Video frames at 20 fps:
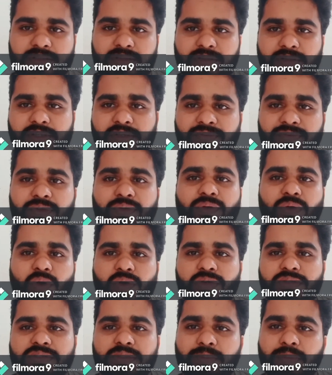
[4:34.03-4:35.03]
If you
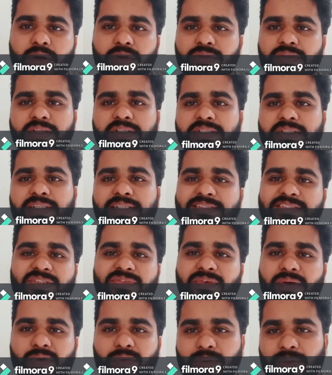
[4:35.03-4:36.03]
cross the boundary, that is a
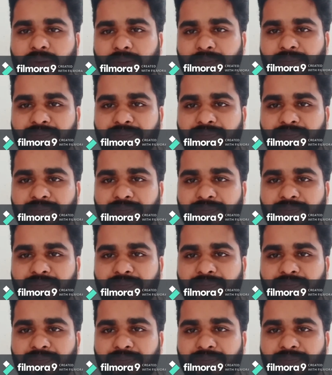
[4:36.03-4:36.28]
foul